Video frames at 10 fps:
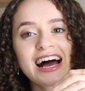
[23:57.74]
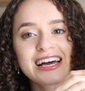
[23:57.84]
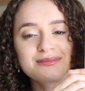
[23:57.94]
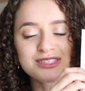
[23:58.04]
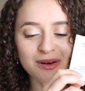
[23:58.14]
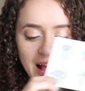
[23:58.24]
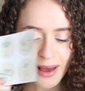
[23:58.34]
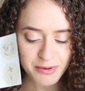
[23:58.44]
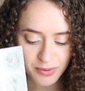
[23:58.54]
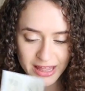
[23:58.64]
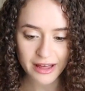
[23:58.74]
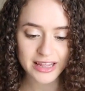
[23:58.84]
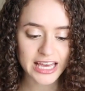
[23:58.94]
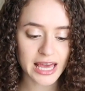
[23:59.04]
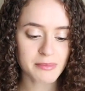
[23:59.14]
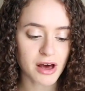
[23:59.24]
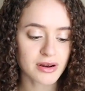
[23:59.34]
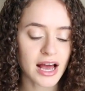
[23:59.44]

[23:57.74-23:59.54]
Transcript: I am so happy with how they came out.